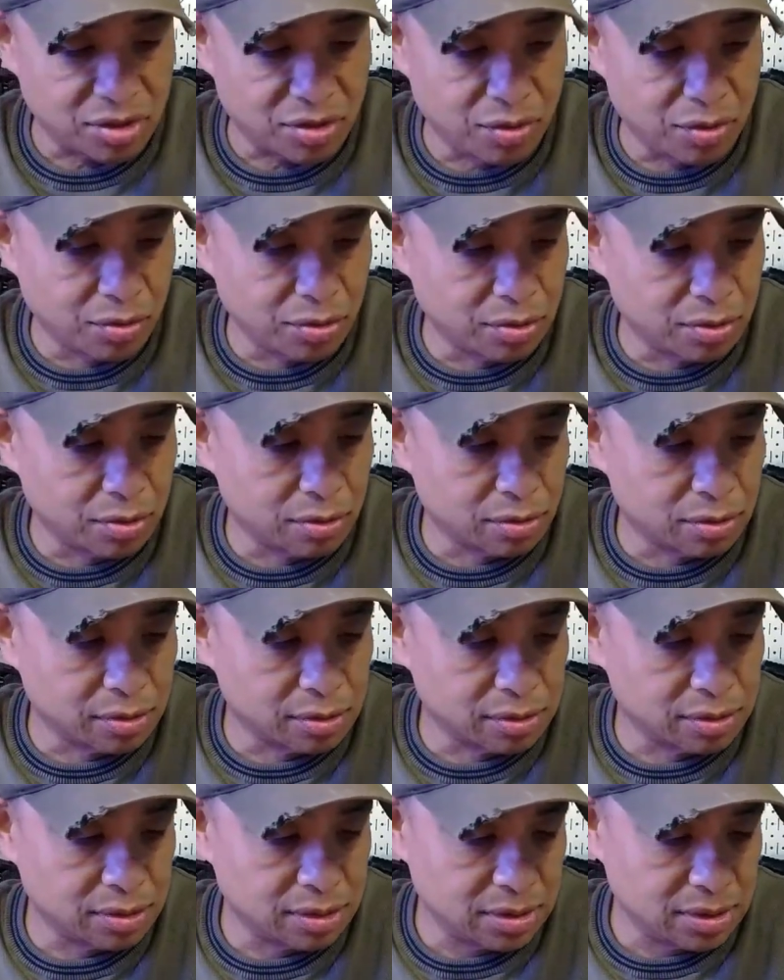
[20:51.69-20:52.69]

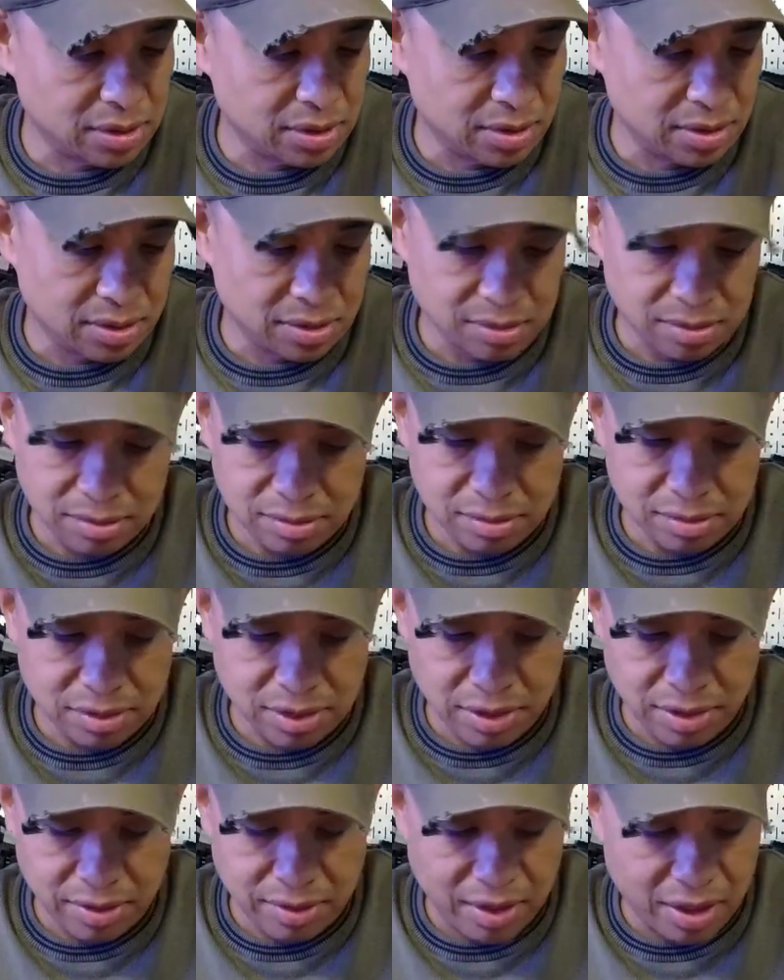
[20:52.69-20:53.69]
cool,
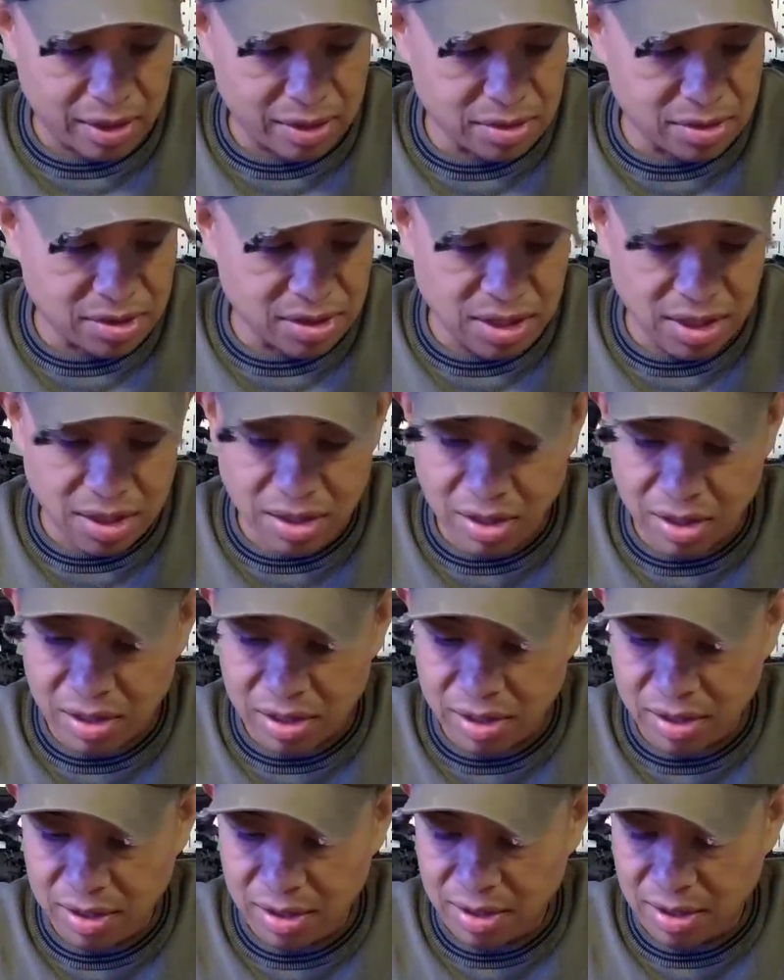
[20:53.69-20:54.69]
RC
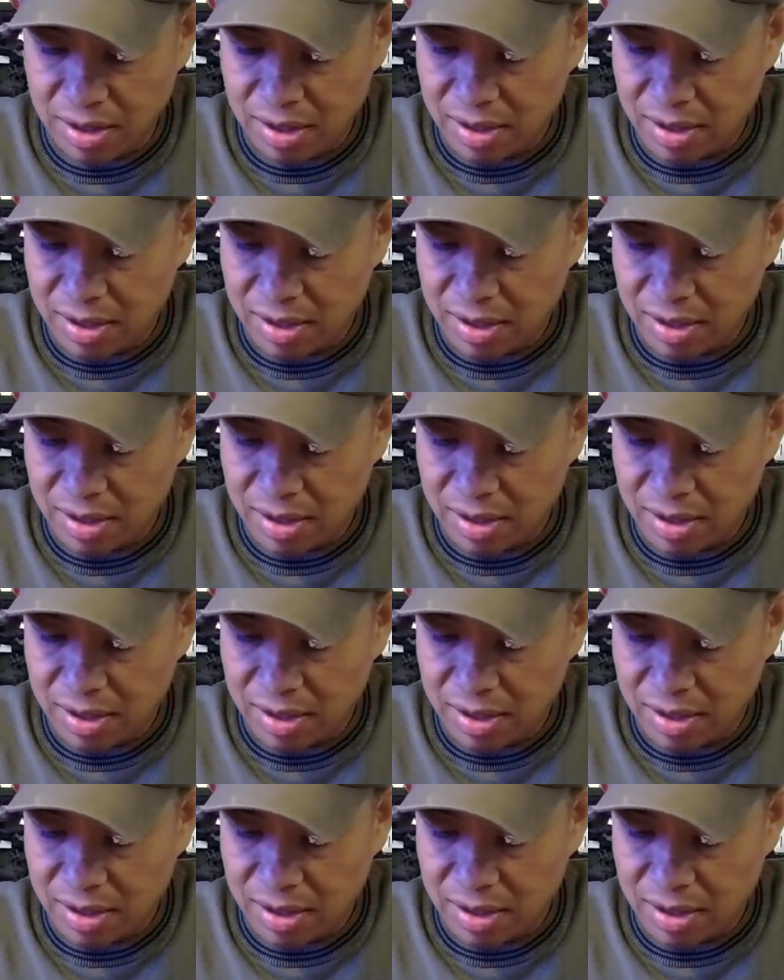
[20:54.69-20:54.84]
car.